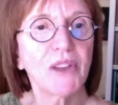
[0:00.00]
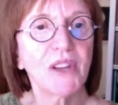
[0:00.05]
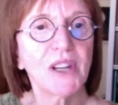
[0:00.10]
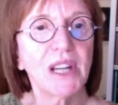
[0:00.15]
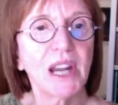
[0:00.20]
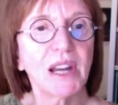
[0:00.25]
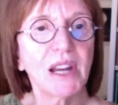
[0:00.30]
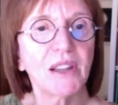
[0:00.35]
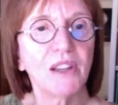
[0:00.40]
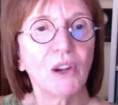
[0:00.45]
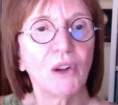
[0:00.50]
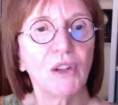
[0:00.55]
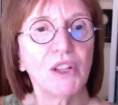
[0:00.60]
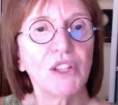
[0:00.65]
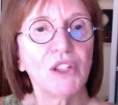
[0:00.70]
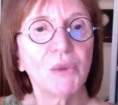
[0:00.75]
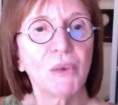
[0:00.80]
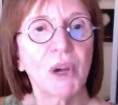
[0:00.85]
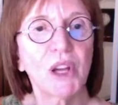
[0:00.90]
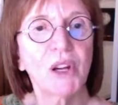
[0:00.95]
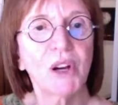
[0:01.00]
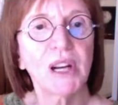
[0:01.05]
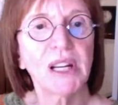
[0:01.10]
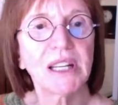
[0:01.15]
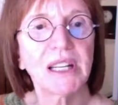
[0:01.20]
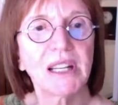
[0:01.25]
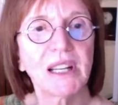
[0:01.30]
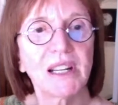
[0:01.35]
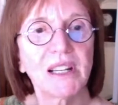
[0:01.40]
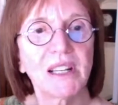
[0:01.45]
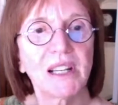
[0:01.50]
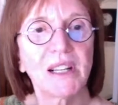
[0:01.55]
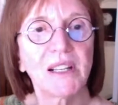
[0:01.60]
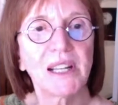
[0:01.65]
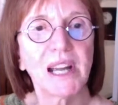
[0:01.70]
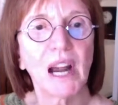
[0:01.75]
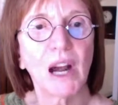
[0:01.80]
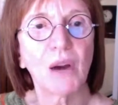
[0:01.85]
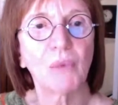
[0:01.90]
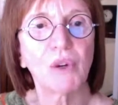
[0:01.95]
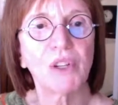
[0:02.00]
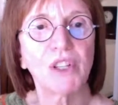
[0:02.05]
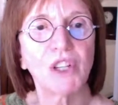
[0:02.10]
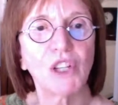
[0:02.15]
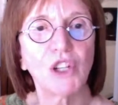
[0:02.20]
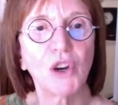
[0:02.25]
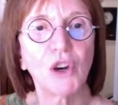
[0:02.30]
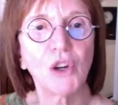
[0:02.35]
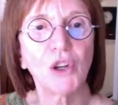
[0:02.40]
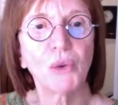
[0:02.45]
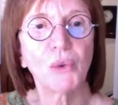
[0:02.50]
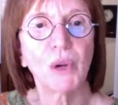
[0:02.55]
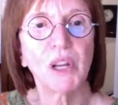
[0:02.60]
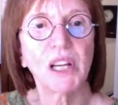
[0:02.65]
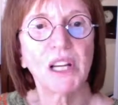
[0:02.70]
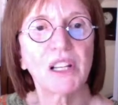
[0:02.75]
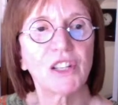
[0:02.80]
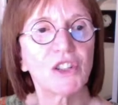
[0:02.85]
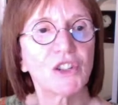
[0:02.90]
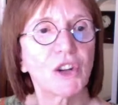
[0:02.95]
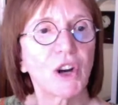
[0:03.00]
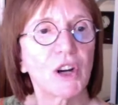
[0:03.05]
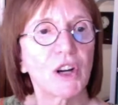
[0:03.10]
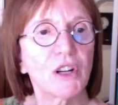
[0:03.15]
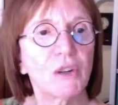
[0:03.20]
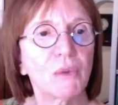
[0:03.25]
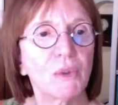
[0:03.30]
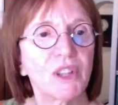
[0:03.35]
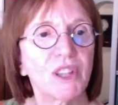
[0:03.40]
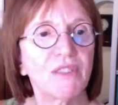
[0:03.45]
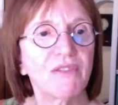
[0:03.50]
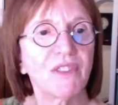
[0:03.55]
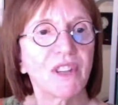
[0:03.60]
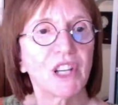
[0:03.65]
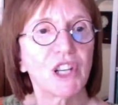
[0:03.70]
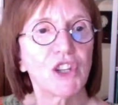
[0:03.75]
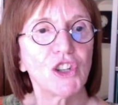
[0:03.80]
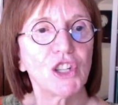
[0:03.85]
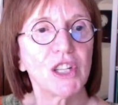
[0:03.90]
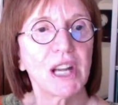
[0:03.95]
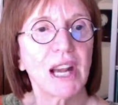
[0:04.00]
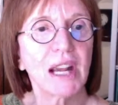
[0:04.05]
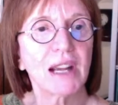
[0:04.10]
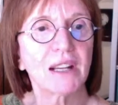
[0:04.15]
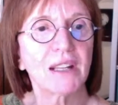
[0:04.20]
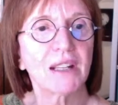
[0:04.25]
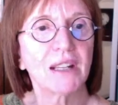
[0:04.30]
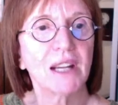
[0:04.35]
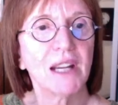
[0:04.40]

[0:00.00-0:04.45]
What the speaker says: the neck. The only sweater I did until now was a yoked one, and it started with the finished neck.